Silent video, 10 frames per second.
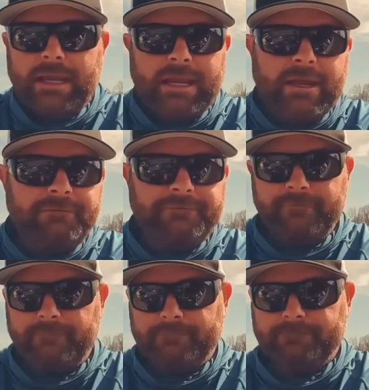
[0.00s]
If,
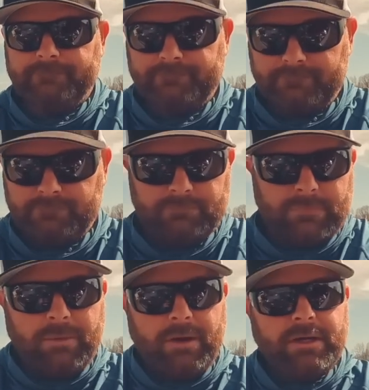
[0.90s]

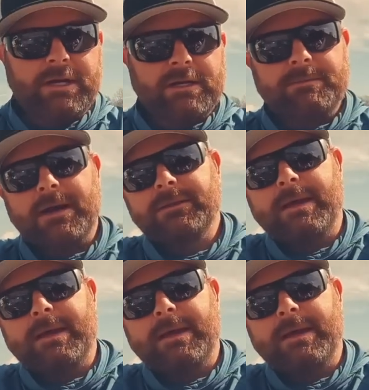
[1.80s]
we already talked about the